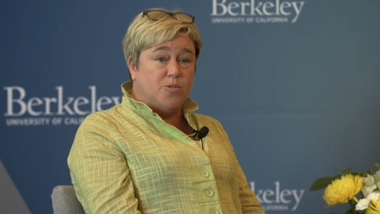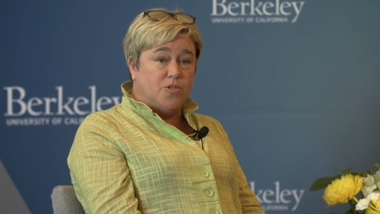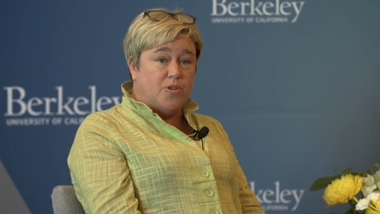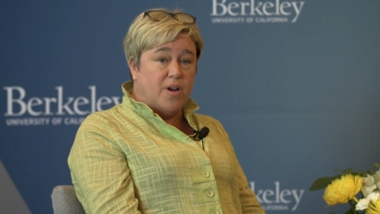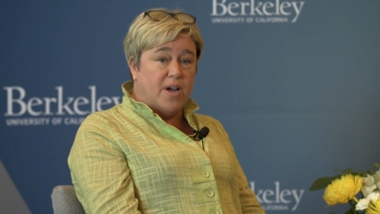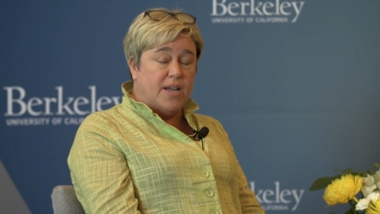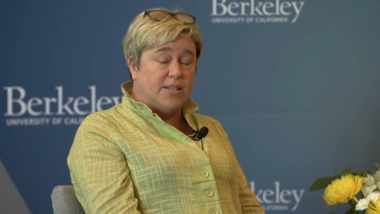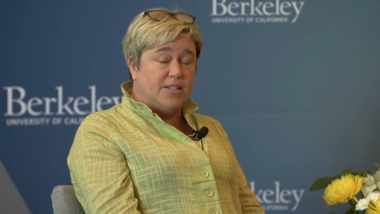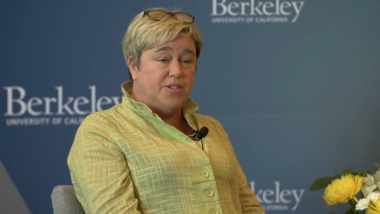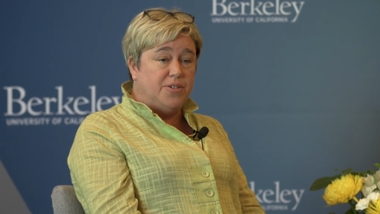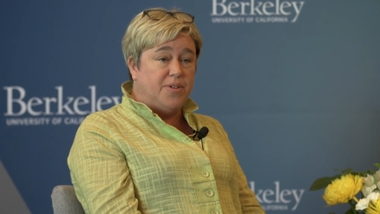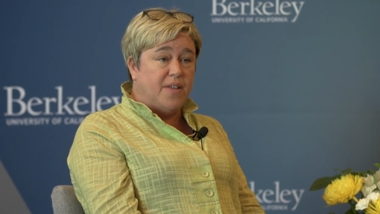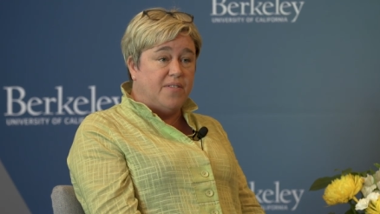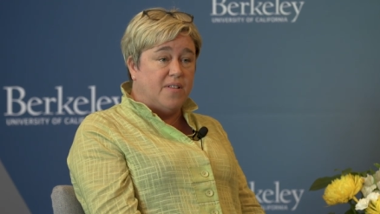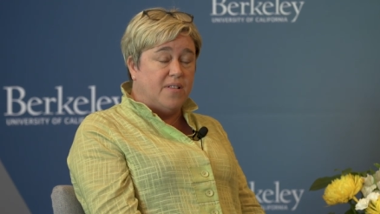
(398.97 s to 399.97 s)
We're trying
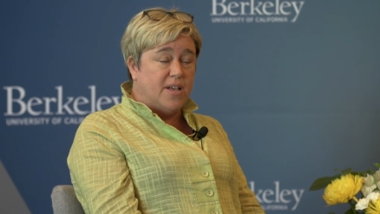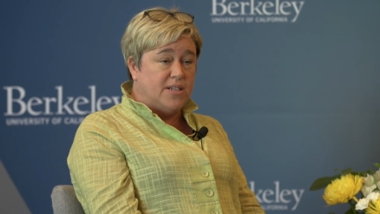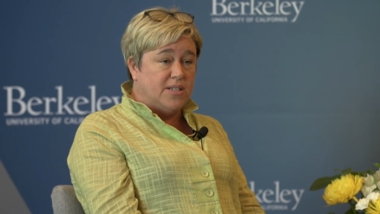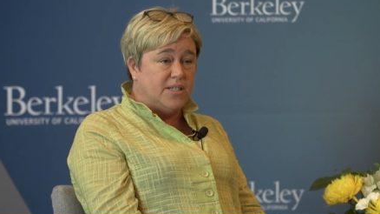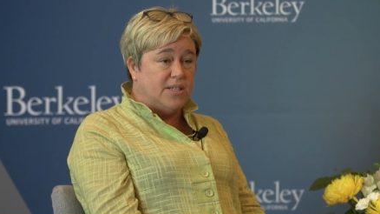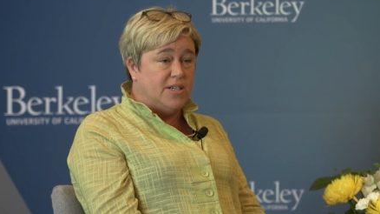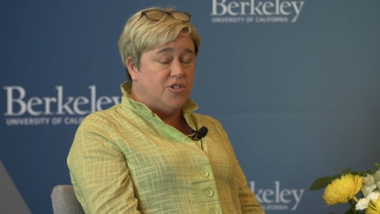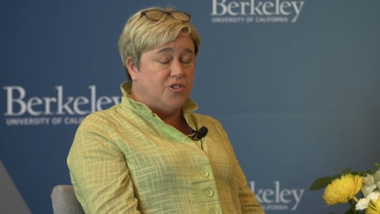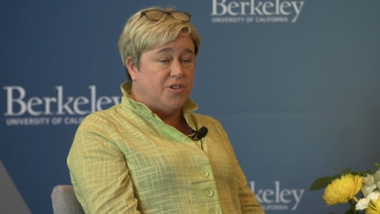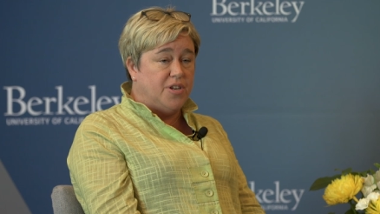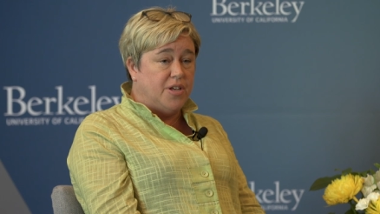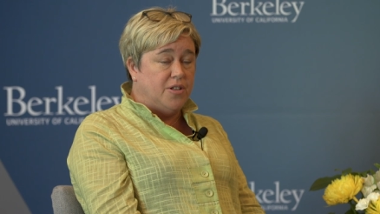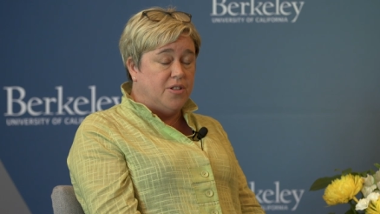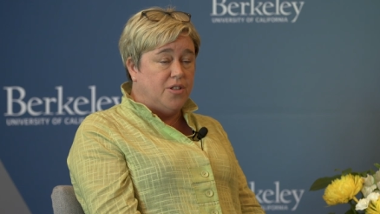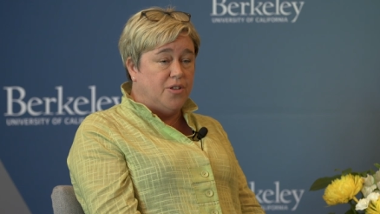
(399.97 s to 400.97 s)
to get the legislature to
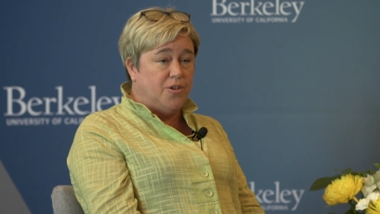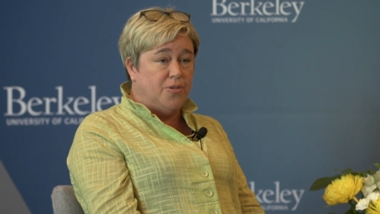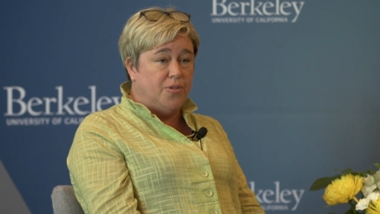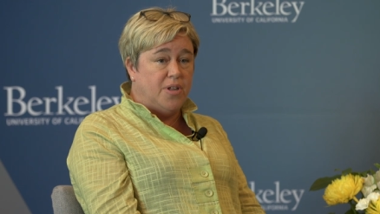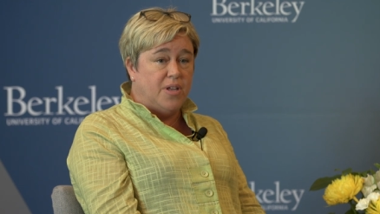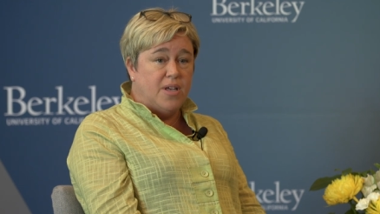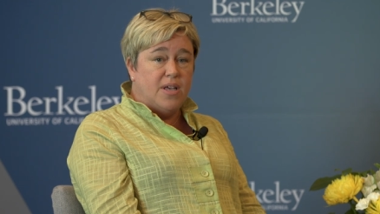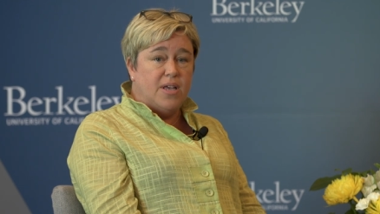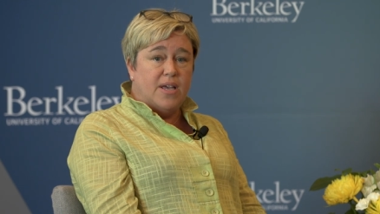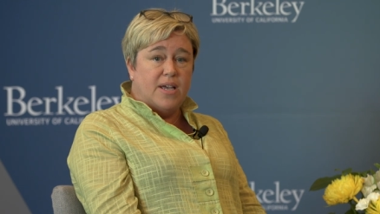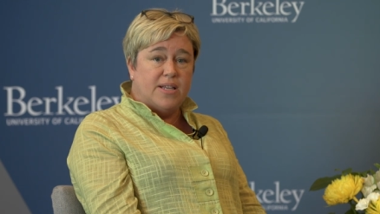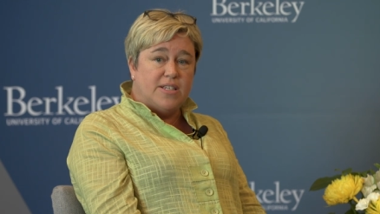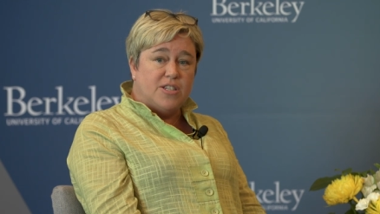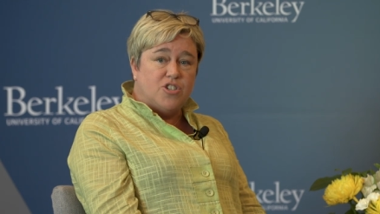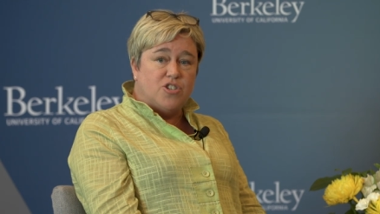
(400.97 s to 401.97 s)
include
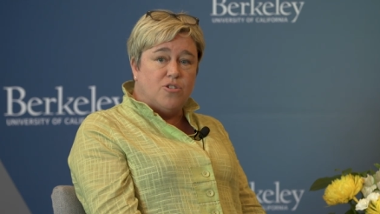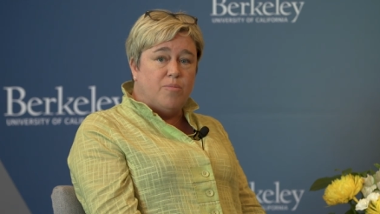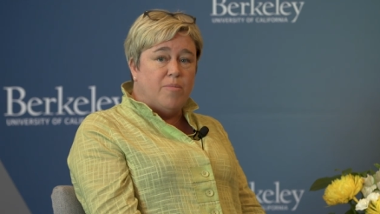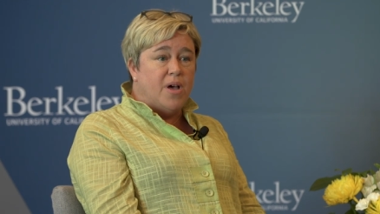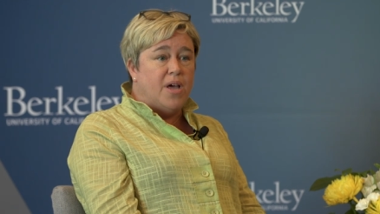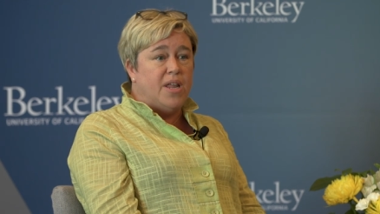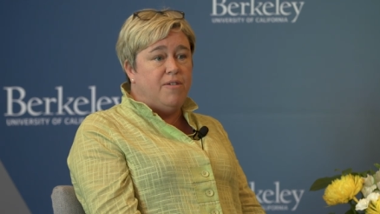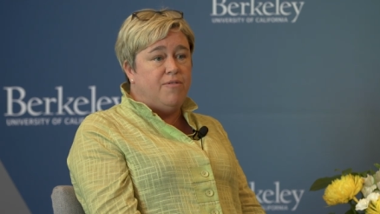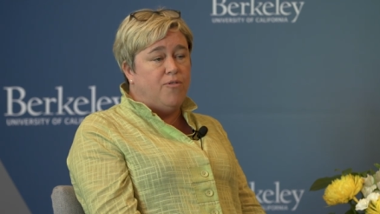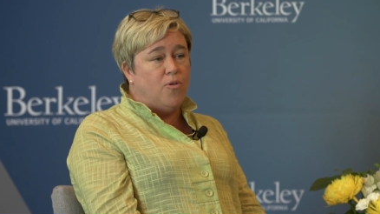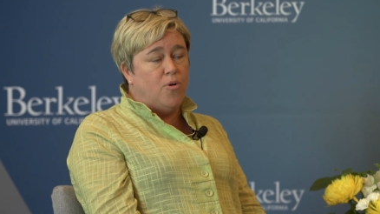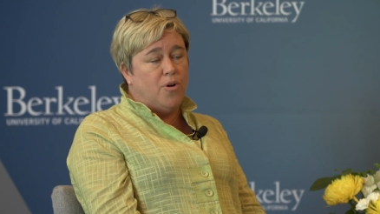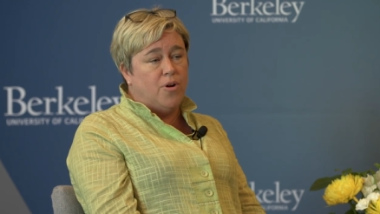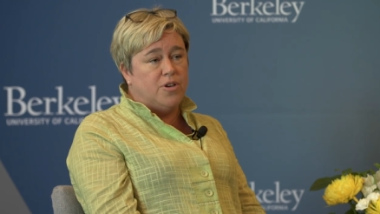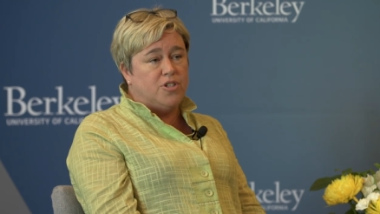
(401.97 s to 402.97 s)
additional money
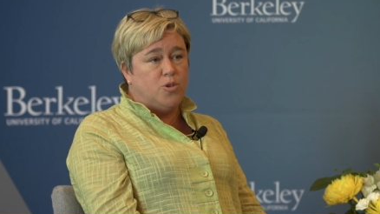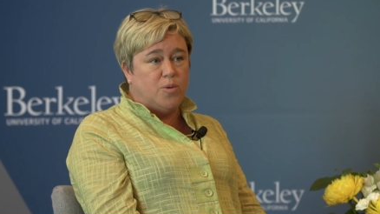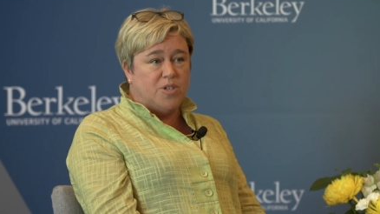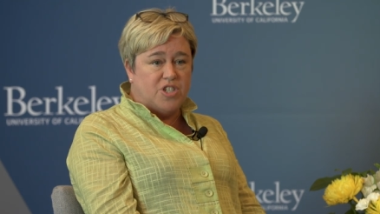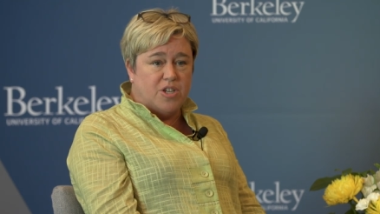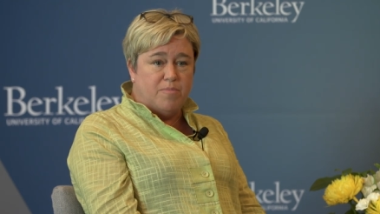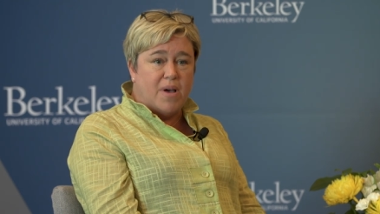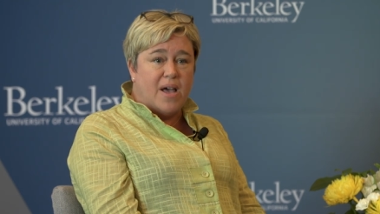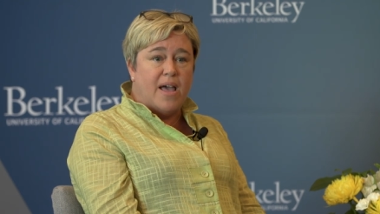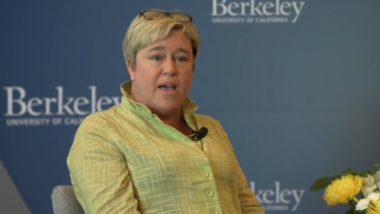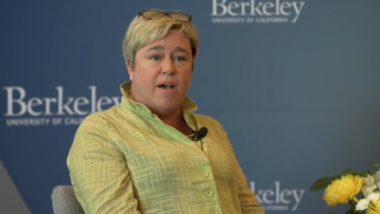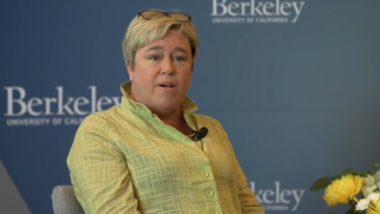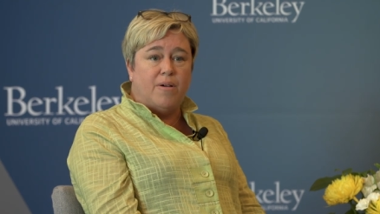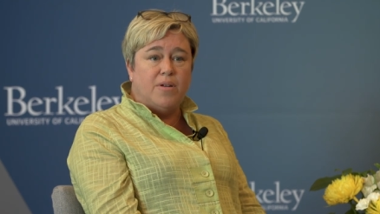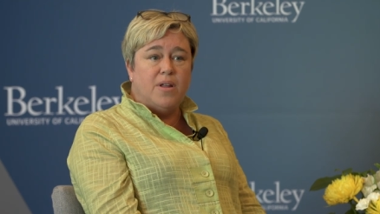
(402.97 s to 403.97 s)
for tuition
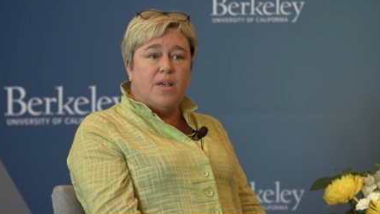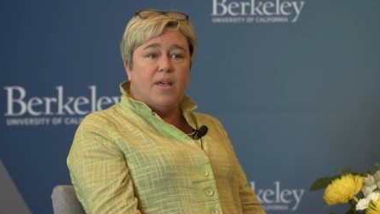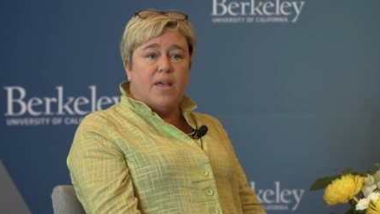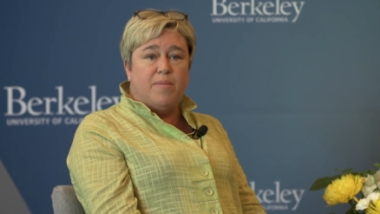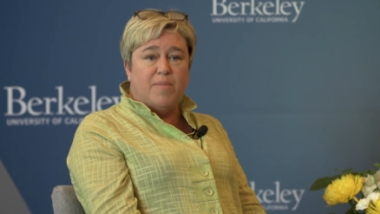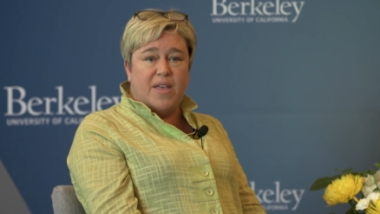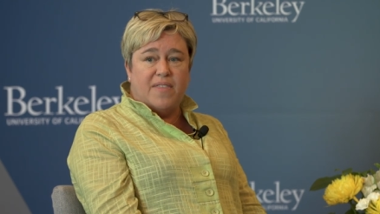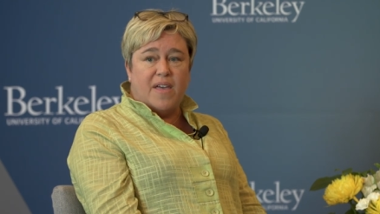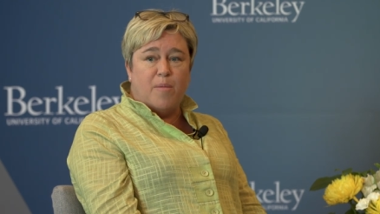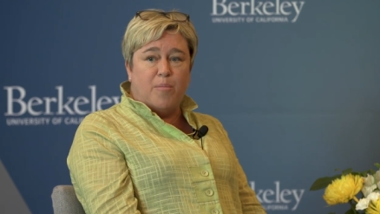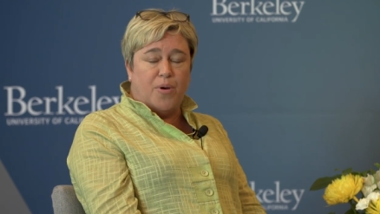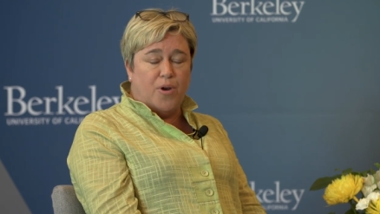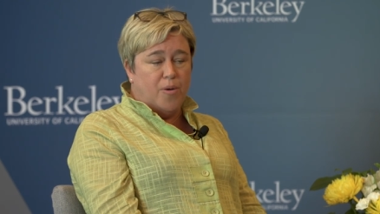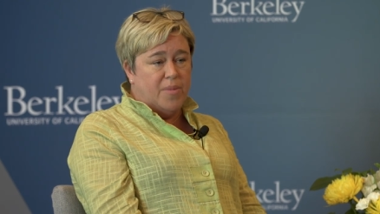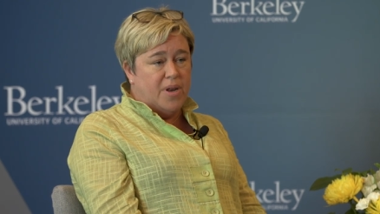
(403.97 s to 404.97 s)
buyout and make that
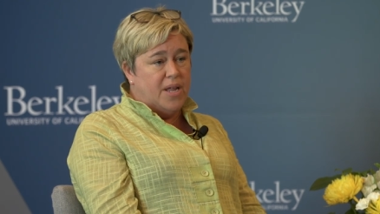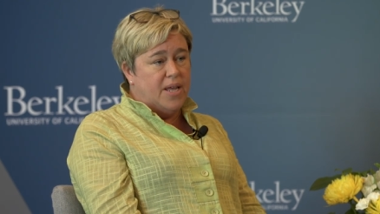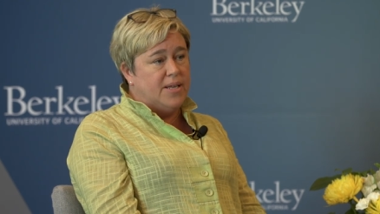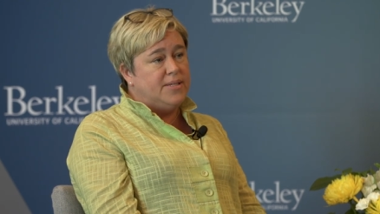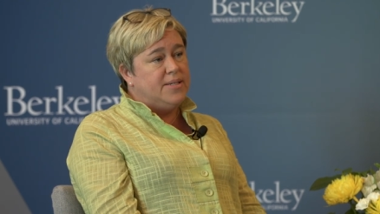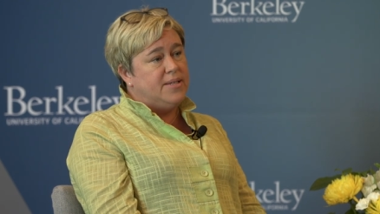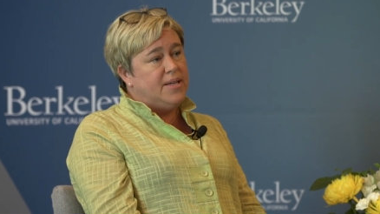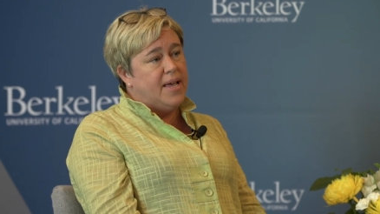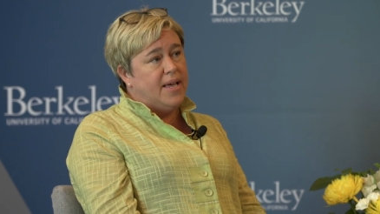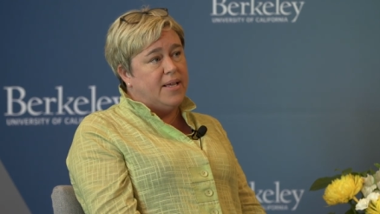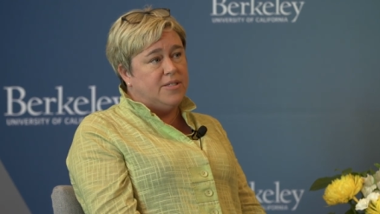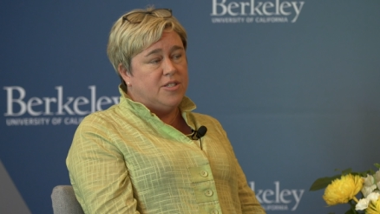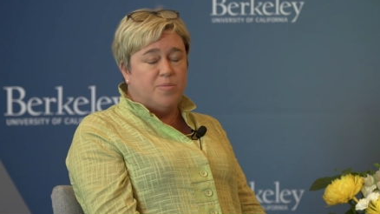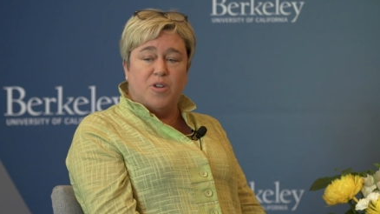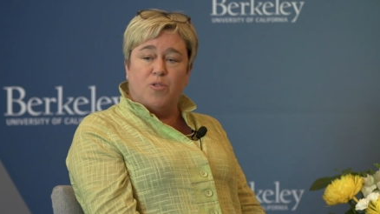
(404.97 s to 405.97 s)
permanent
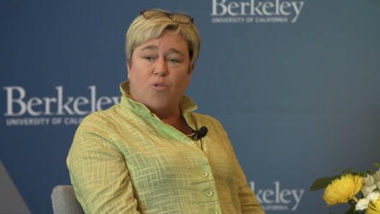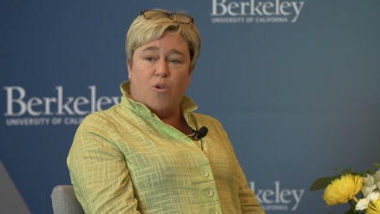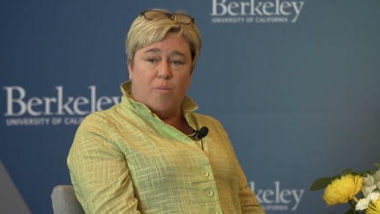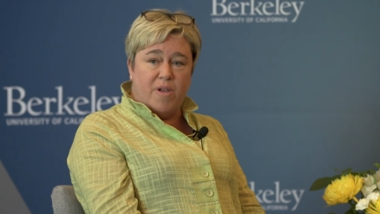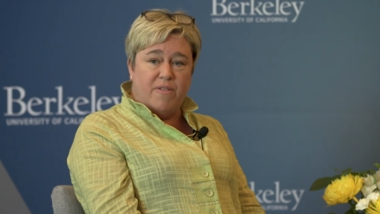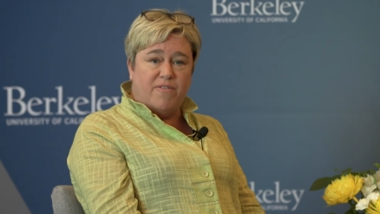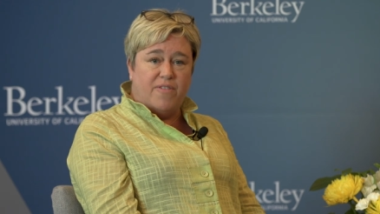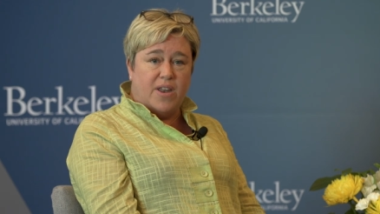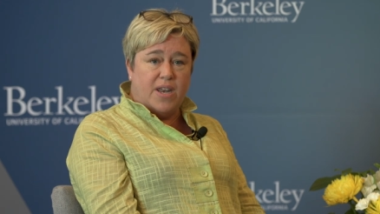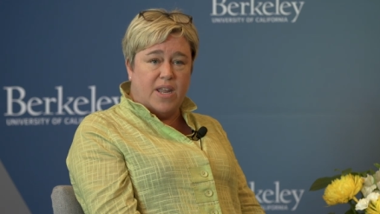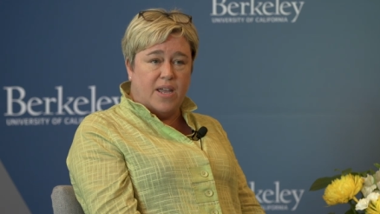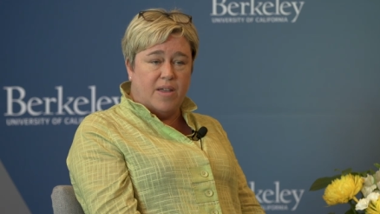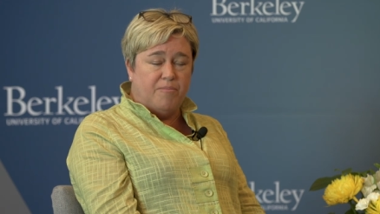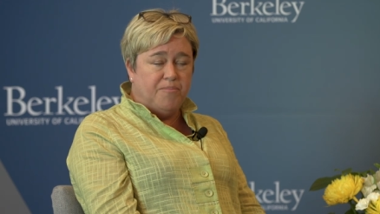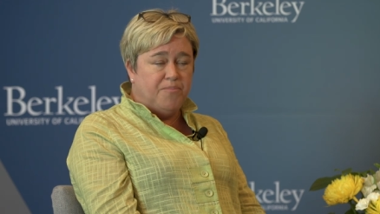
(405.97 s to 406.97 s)
and some enrollment
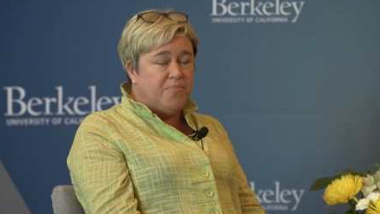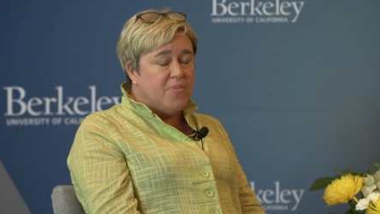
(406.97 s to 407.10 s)
funding.